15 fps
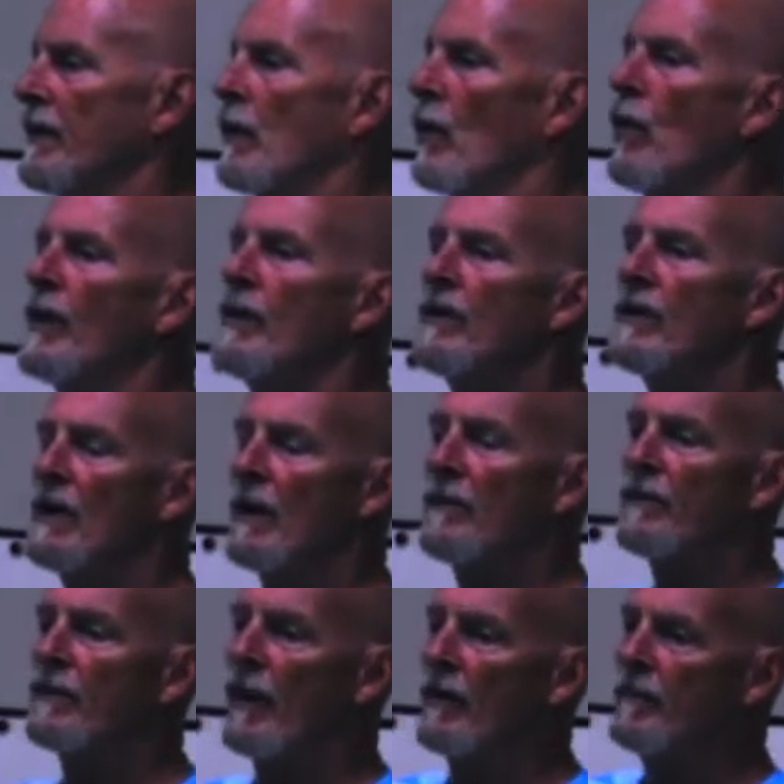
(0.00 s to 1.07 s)
or where you come
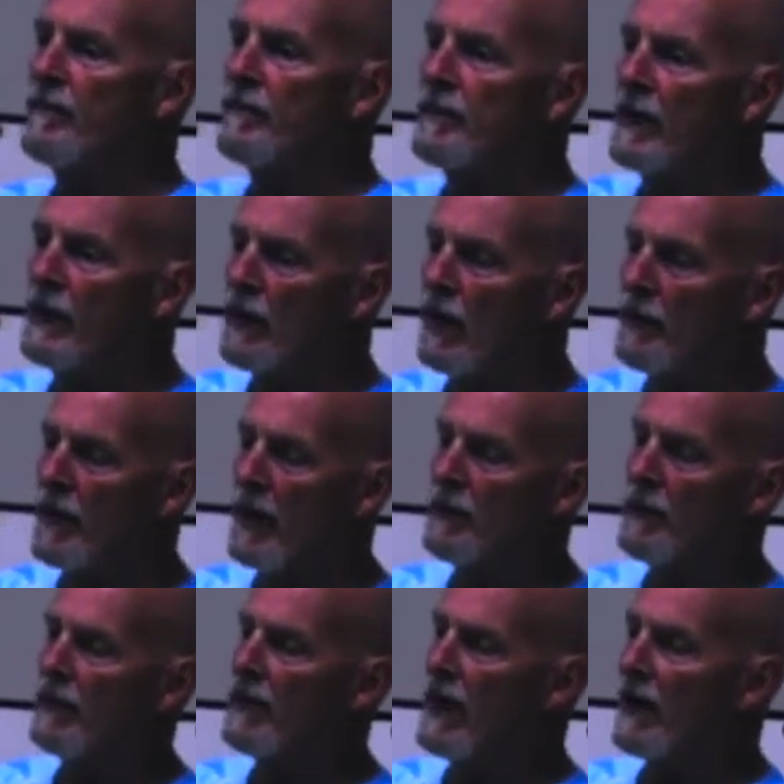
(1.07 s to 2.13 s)
from. You know, maybe
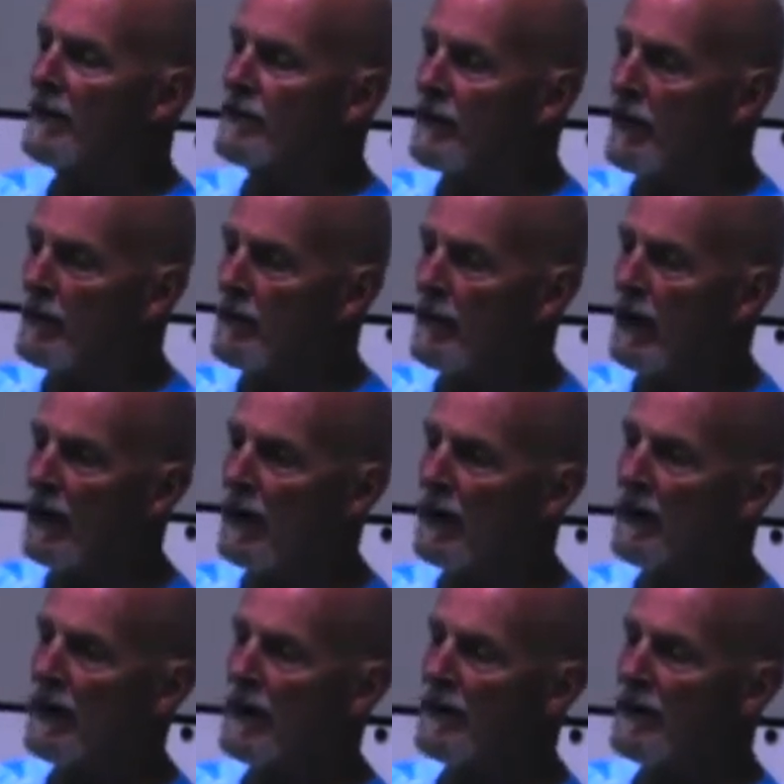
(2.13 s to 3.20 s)
you're not from
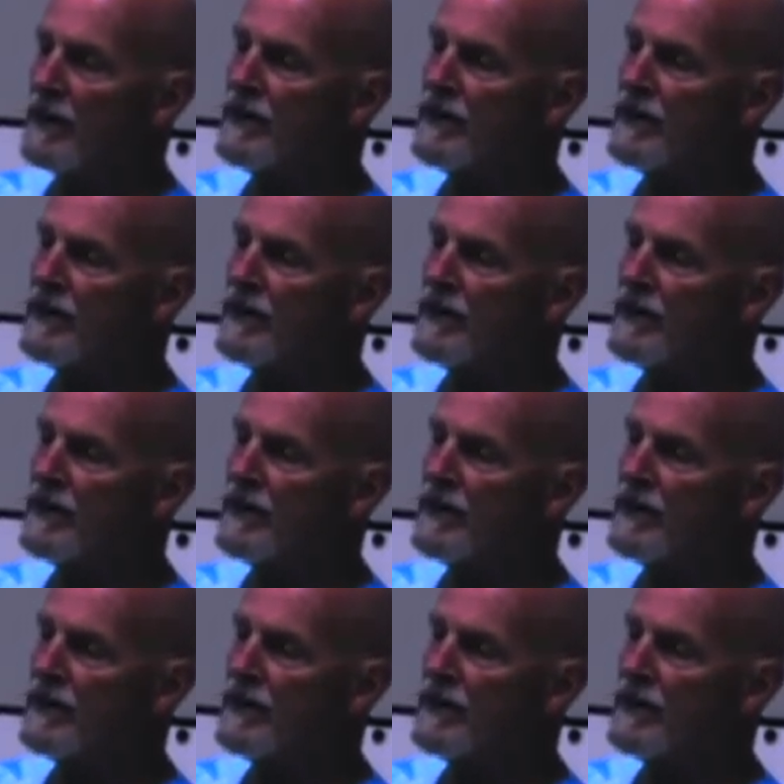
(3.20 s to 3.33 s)
this